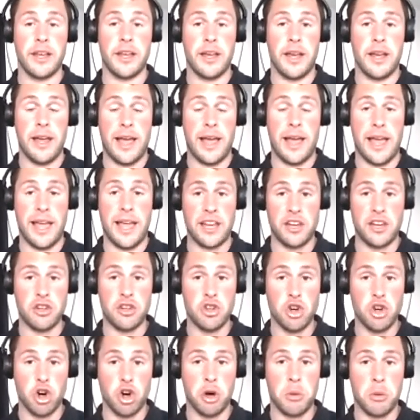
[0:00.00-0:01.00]
a
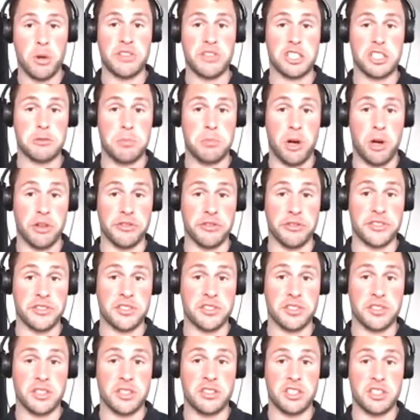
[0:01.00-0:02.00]
normal
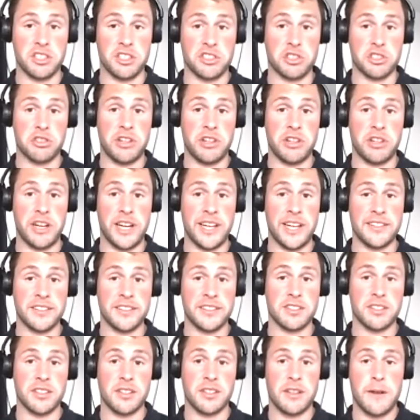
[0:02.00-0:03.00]
response to stress,
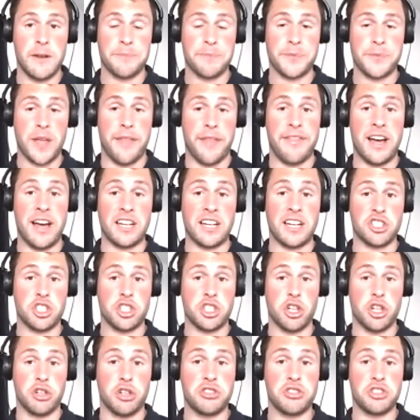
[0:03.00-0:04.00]
and that
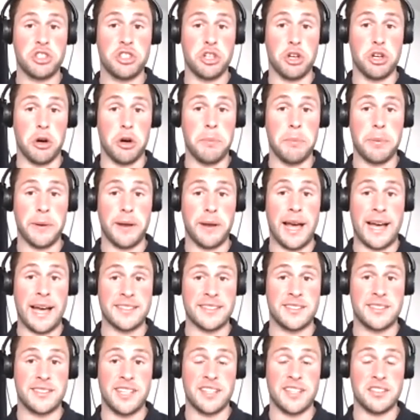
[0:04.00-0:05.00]
shows up
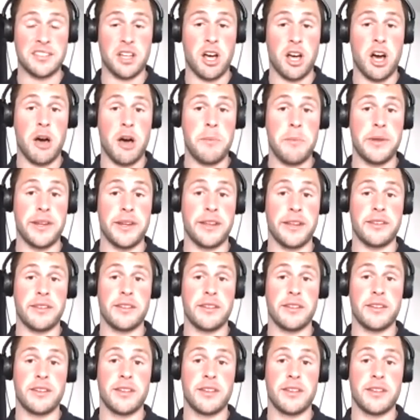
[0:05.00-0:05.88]
as disharmony.